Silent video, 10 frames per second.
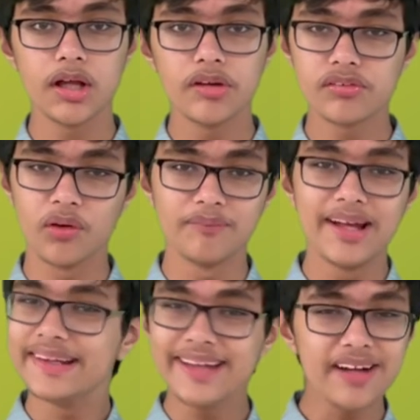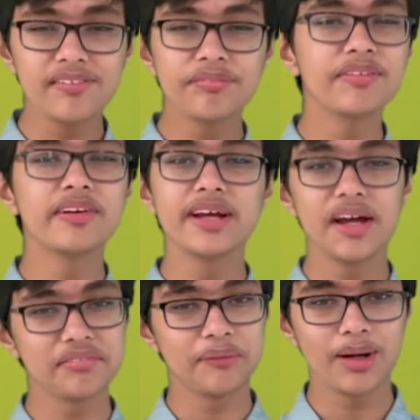So, that's it for today,
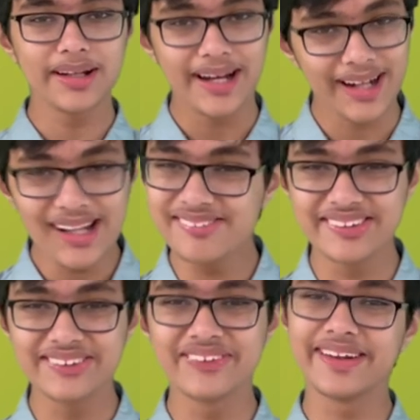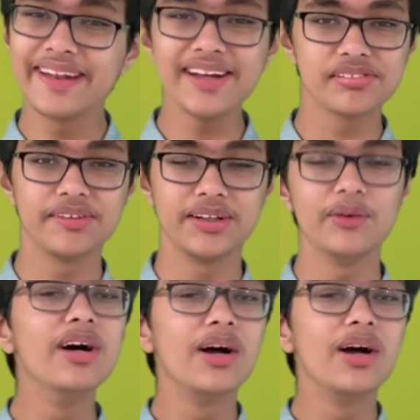everyone, and I'll see you in the next video,